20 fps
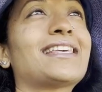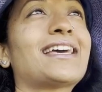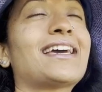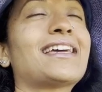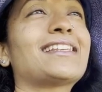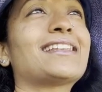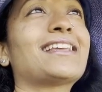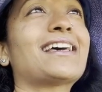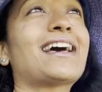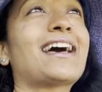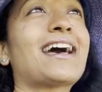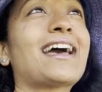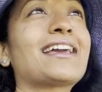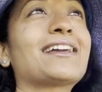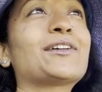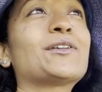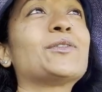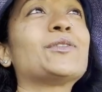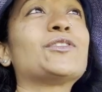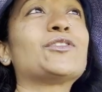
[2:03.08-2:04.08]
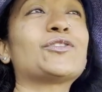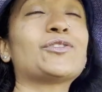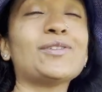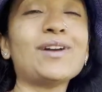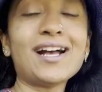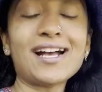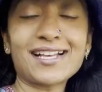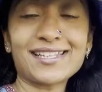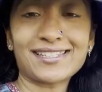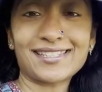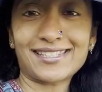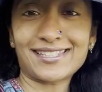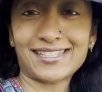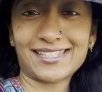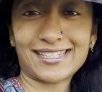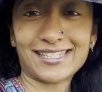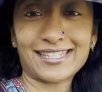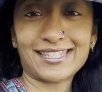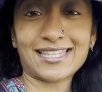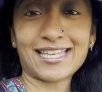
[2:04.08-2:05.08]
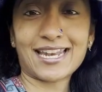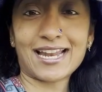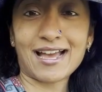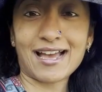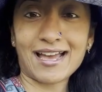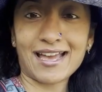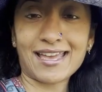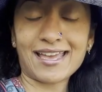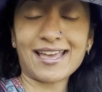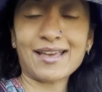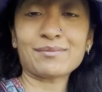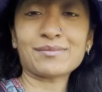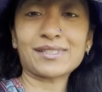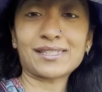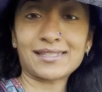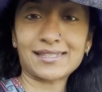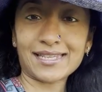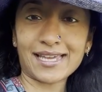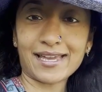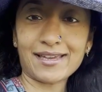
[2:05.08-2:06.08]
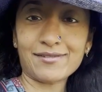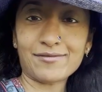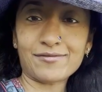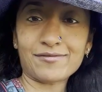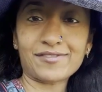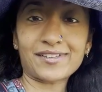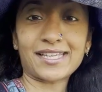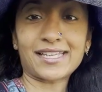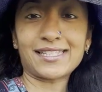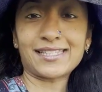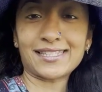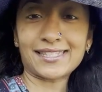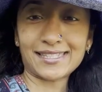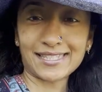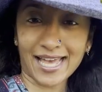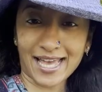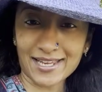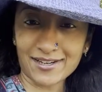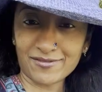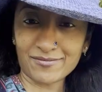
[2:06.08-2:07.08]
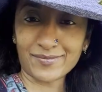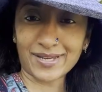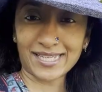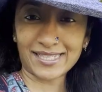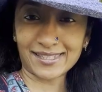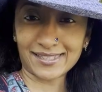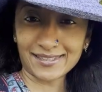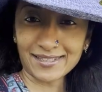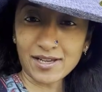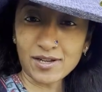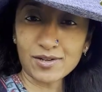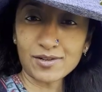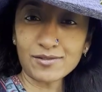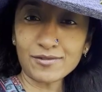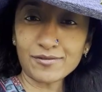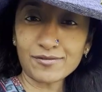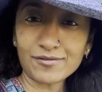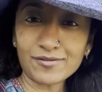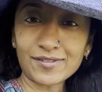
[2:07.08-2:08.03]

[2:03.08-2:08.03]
that I could trust that I am safe inside of myself